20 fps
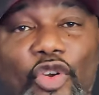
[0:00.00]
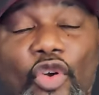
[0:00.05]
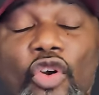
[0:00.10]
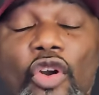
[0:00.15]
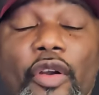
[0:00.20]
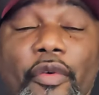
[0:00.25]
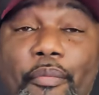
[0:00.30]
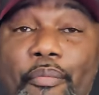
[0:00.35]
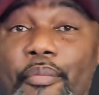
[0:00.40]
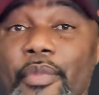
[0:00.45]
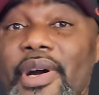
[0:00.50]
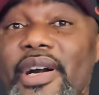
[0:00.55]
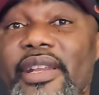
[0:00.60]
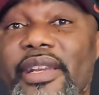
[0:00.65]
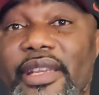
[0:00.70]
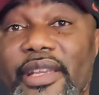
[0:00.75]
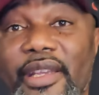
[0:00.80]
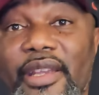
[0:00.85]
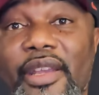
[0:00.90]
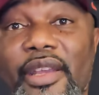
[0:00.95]
Or
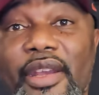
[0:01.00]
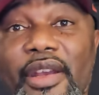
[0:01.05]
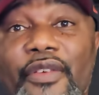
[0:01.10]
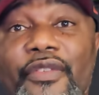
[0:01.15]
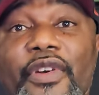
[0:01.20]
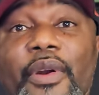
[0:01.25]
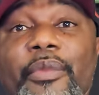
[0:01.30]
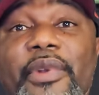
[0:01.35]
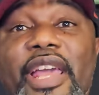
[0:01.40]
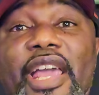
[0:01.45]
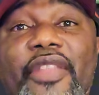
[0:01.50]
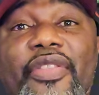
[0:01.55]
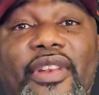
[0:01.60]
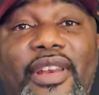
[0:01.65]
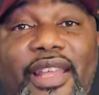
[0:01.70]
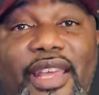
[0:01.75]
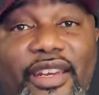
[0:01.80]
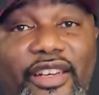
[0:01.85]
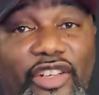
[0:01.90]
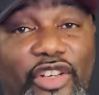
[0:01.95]
money from the
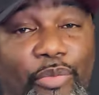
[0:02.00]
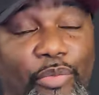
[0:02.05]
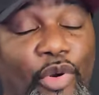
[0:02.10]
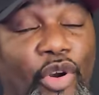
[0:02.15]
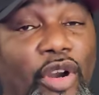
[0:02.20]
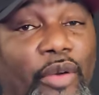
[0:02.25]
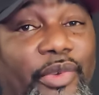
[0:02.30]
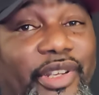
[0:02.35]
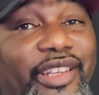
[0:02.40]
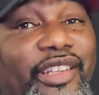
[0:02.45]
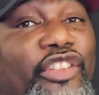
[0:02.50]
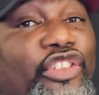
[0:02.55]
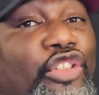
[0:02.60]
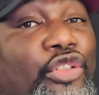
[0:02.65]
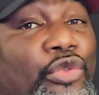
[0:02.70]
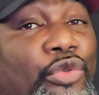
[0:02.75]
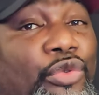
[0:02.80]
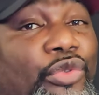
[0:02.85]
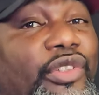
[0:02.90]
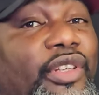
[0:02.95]
athletic department is
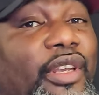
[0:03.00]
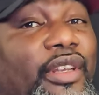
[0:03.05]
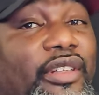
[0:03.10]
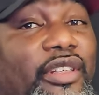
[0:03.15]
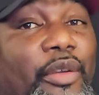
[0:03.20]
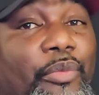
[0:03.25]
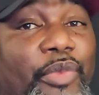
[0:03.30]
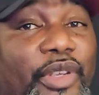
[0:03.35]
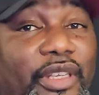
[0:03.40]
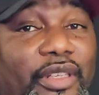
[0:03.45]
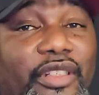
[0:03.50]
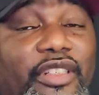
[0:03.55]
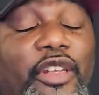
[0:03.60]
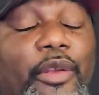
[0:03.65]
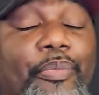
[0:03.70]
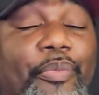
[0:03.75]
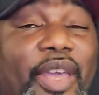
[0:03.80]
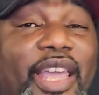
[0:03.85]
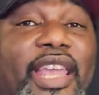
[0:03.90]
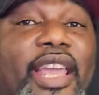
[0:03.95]
used to
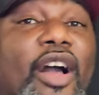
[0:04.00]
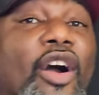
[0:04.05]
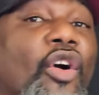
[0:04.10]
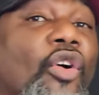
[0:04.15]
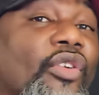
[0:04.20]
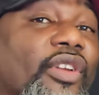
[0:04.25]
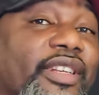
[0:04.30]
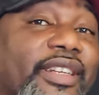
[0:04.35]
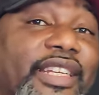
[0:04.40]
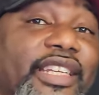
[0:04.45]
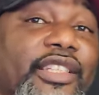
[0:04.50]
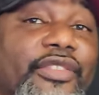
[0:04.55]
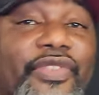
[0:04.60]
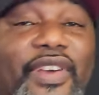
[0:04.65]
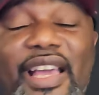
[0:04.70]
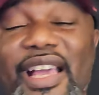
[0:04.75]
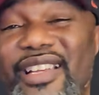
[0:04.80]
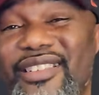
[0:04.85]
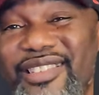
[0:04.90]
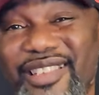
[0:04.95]
pay all of these
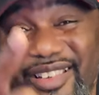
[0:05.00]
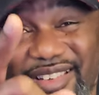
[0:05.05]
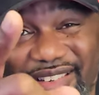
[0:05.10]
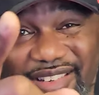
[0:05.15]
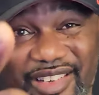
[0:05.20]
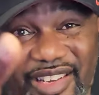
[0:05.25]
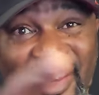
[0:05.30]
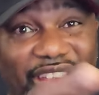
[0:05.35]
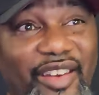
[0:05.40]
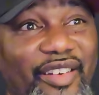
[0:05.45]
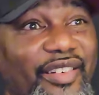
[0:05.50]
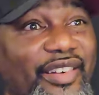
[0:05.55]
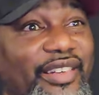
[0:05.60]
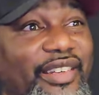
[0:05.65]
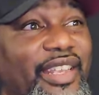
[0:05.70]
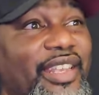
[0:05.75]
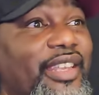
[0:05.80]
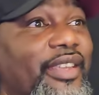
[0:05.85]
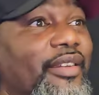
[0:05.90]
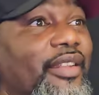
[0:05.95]
fines.
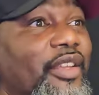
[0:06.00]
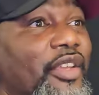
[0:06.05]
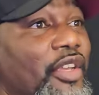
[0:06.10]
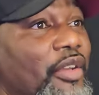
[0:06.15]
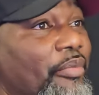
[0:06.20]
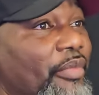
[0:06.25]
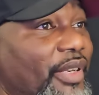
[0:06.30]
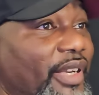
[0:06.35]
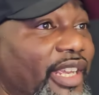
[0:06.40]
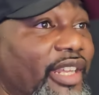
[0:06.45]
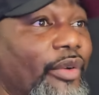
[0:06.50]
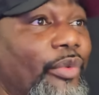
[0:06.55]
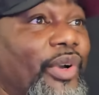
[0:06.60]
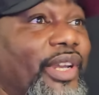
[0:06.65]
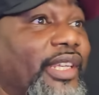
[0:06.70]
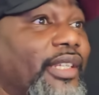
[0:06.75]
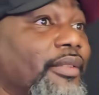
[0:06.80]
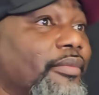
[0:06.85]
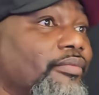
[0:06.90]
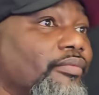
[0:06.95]
Guaranteed. But
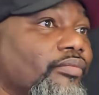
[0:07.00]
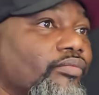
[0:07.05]
anyway,